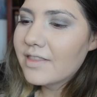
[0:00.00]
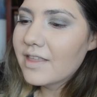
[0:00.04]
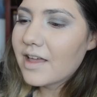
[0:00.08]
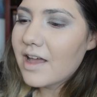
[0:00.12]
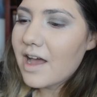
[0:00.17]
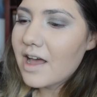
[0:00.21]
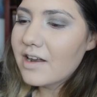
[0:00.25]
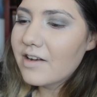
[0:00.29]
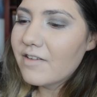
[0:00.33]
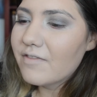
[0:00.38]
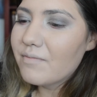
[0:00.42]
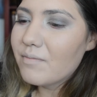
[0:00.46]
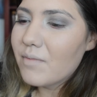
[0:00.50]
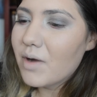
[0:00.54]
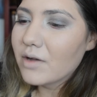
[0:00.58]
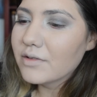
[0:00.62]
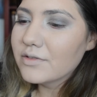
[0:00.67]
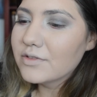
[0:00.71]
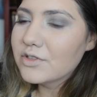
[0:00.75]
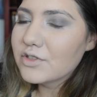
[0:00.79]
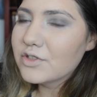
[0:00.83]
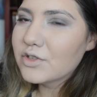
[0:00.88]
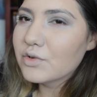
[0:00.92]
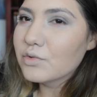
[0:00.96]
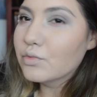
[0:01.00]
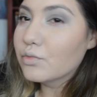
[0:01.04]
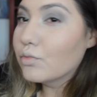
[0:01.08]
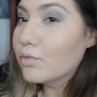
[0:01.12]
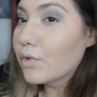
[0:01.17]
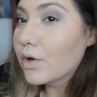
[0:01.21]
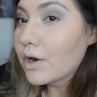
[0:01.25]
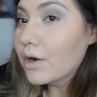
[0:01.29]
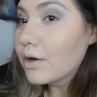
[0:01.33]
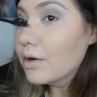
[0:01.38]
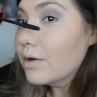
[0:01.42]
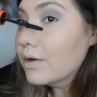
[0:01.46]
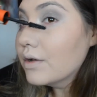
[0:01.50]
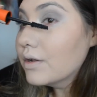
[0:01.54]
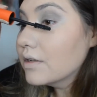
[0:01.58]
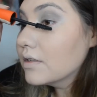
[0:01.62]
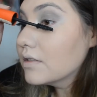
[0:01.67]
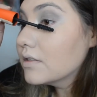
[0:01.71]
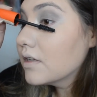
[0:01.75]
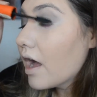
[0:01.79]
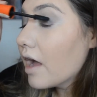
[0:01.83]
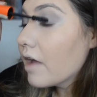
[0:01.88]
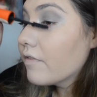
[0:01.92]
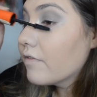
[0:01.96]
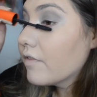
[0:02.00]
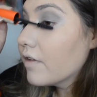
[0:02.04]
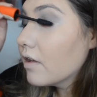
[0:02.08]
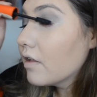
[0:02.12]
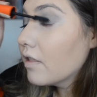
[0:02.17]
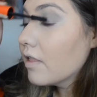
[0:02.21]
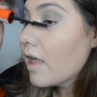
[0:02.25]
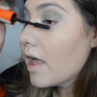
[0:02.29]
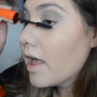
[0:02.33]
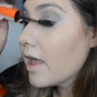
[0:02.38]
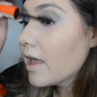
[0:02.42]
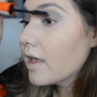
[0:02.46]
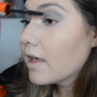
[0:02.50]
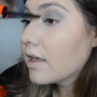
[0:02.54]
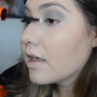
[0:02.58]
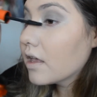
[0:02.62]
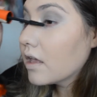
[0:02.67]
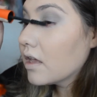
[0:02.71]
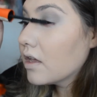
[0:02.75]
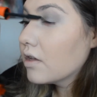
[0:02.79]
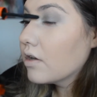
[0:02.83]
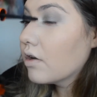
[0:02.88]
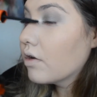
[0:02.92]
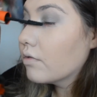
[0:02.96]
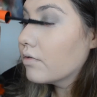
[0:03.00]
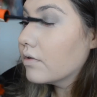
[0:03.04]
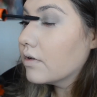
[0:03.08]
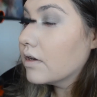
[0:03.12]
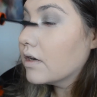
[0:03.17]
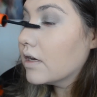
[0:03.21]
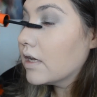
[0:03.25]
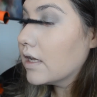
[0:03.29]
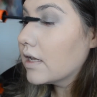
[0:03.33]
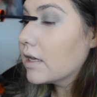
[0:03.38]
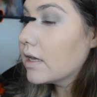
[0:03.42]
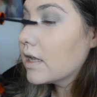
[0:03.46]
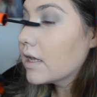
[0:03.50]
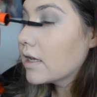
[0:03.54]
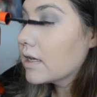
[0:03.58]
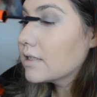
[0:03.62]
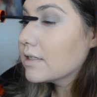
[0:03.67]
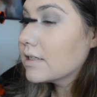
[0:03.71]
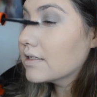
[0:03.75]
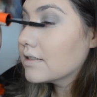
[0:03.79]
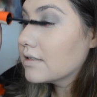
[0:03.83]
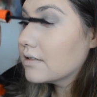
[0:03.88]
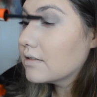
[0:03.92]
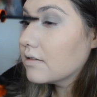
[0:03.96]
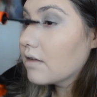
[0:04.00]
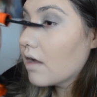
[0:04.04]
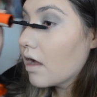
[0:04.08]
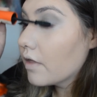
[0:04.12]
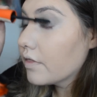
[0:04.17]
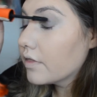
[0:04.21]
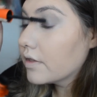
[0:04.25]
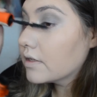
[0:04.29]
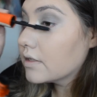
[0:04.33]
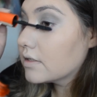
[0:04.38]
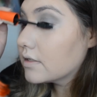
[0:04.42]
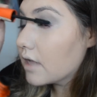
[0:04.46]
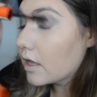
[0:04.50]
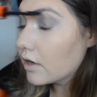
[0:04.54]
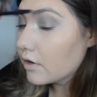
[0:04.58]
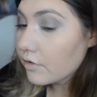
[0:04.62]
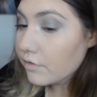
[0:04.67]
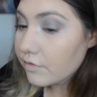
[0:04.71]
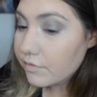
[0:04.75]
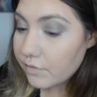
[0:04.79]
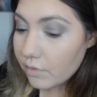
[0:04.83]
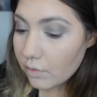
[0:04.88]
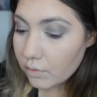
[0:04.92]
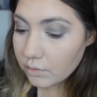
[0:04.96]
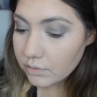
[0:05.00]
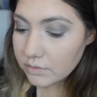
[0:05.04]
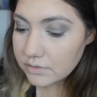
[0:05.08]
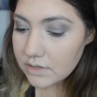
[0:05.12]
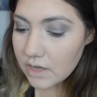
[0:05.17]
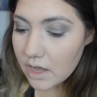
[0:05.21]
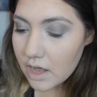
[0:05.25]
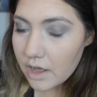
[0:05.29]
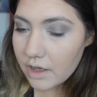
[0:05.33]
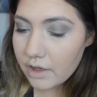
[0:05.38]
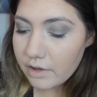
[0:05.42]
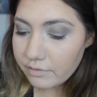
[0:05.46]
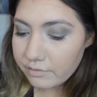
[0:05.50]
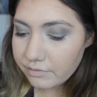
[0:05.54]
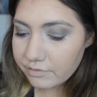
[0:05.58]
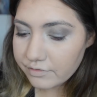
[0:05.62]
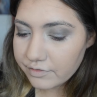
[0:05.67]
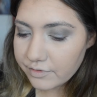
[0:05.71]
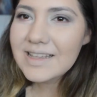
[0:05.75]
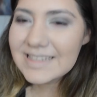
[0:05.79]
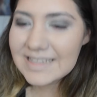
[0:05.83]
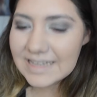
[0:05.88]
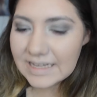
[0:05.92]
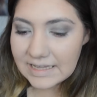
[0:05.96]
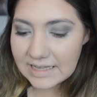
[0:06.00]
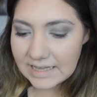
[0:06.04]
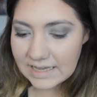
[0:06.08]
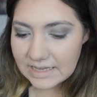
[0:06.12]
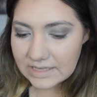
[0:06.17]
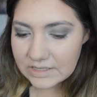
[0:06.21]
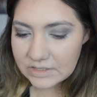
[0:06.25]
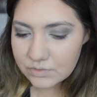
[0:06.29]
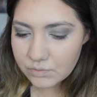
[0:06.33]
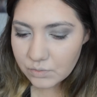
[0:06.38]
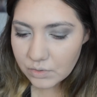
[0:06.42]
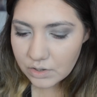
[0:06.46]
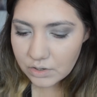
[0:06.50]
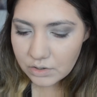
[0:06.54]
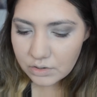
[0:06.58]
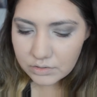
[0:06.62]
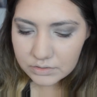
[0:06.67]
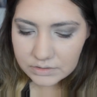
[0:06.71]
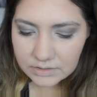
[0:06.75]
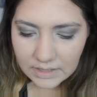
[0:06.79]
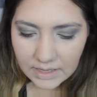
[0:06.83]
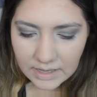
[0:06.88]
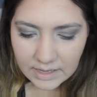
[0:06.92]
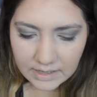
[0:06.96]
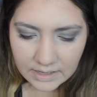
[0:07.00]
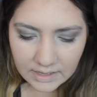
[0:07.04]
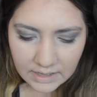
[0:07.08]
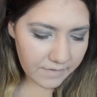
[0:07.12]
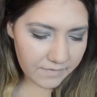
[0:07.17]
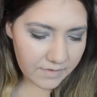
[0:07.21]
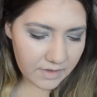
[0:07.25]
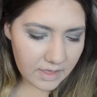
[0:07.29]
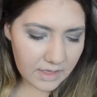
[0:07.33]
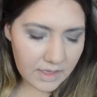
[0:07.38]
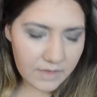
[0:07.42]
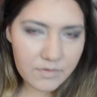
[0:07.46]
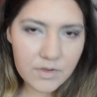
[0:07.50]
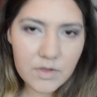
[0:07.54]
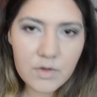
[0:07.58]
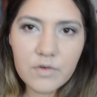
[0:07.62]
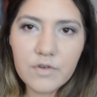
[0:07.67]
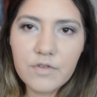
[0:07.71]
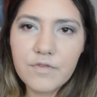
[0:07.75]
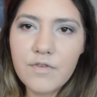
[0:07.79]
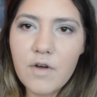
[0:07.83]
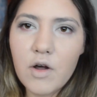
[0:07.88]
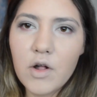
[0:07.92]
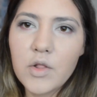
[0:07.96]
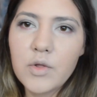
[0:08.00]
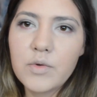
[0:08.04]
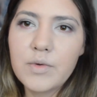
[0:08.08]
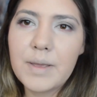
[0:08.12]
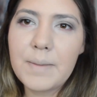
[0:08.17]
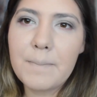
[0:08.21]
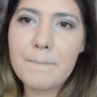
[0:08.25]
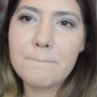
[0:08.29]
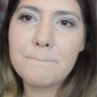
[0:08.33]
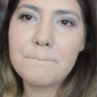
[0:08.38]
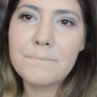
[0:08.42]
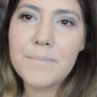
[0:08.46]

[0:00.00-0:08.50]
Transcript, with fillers: the kind of monster world, I feel like you don't need it because it's not the centerfold of Celine's world. Like, I feel like if you were following